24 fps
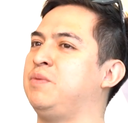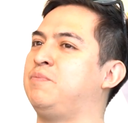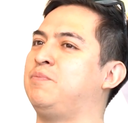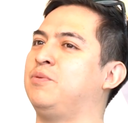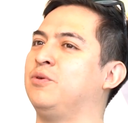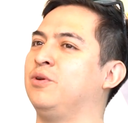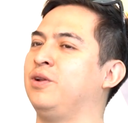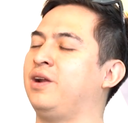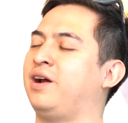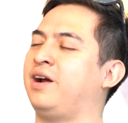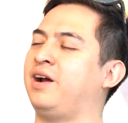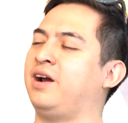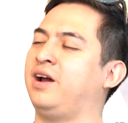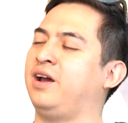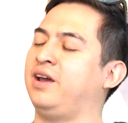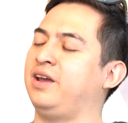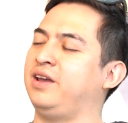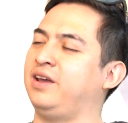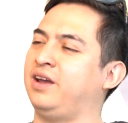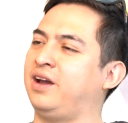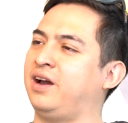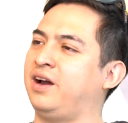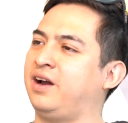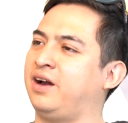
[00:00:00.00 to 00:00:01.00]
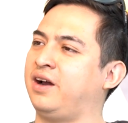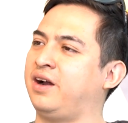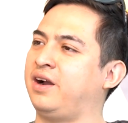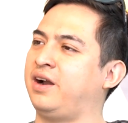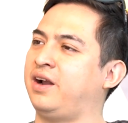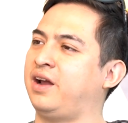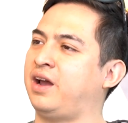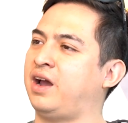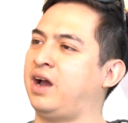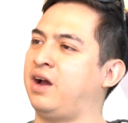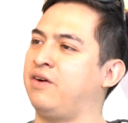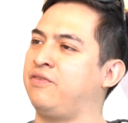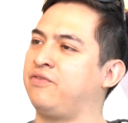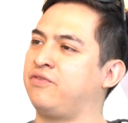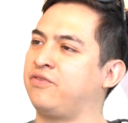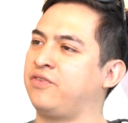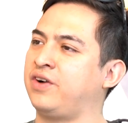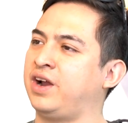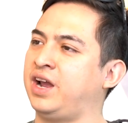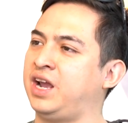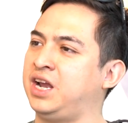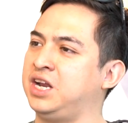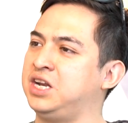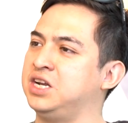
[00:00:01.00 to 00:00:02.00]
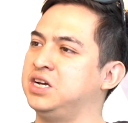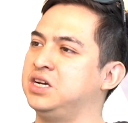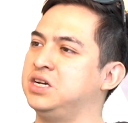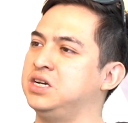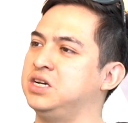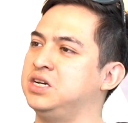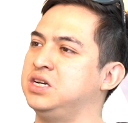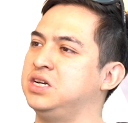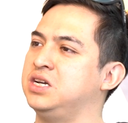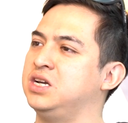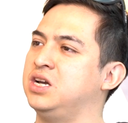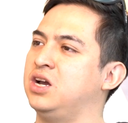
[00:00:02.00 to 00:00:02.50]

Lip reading: people are afraid